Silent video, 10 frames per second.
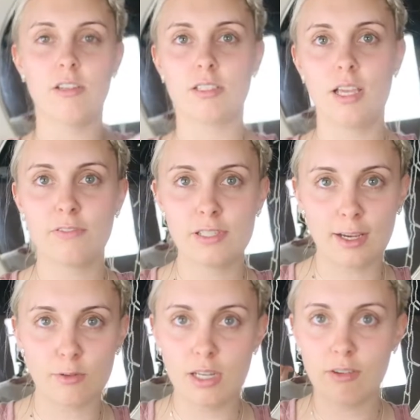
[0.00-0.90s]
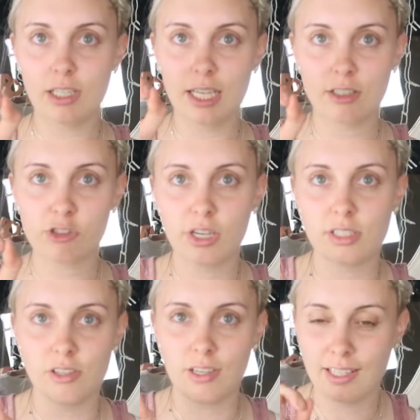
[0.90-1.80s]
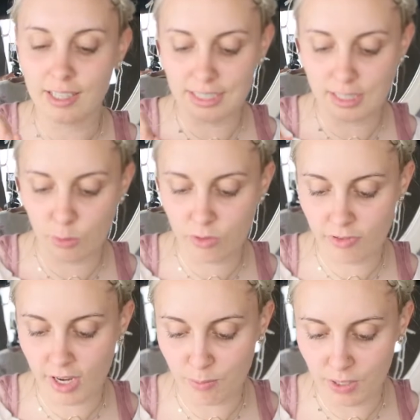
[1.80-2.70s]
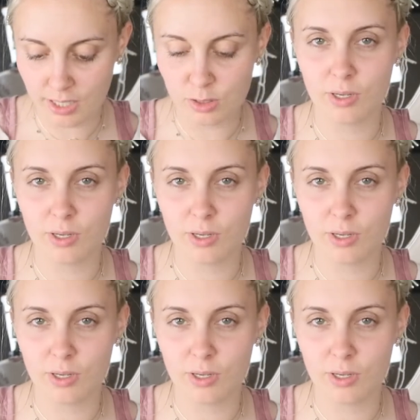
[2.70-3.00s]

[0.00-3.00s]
her stuff is like really intricate, so you can get in there with fine pens,